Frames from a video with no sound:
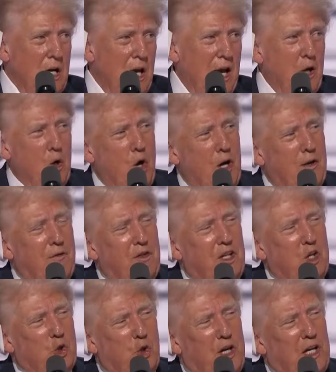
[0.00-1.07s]
And all of
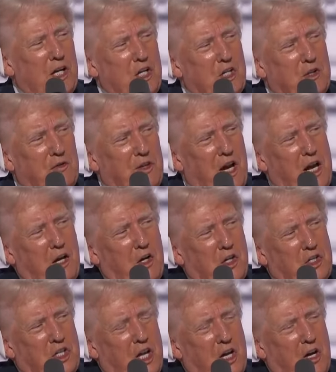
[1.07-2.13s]
the trillions of
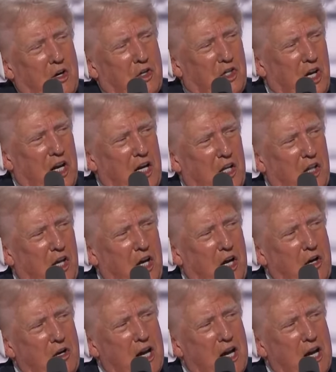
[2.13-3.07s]
dollars that are sitting there,